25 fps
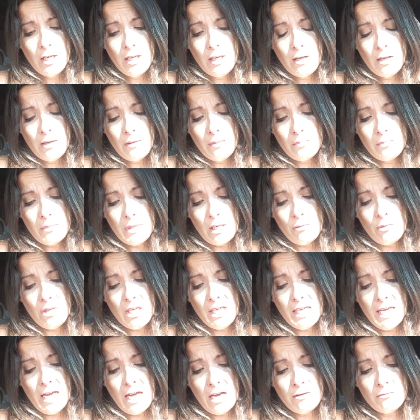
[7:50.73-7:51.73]
may we
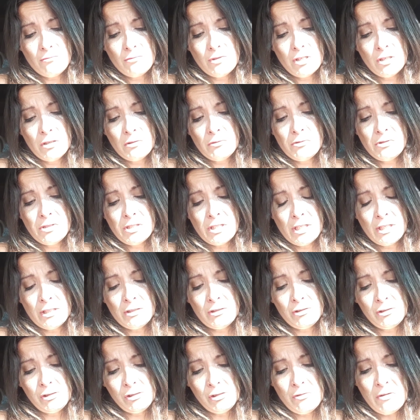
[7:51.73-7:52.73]
count no sin
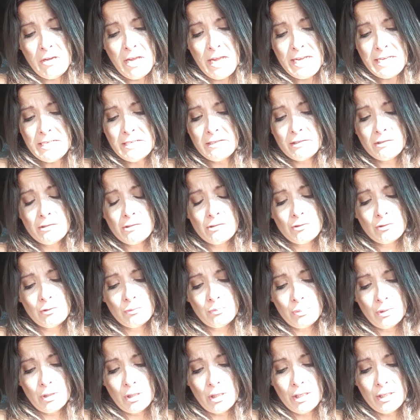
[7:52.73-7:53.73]
too heinous to
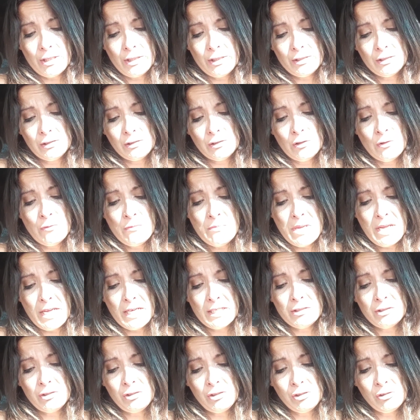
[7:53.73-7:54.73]
pardon, no man
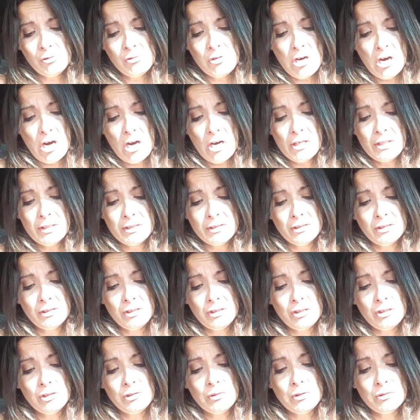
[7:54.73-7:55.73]
too hardened
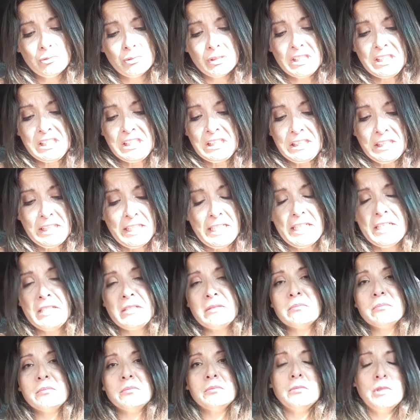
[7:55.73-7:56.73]
to
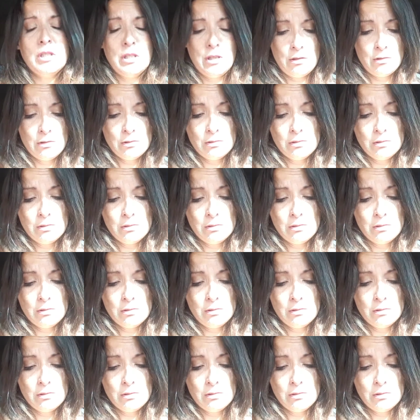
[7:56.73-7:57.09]
reclaim, no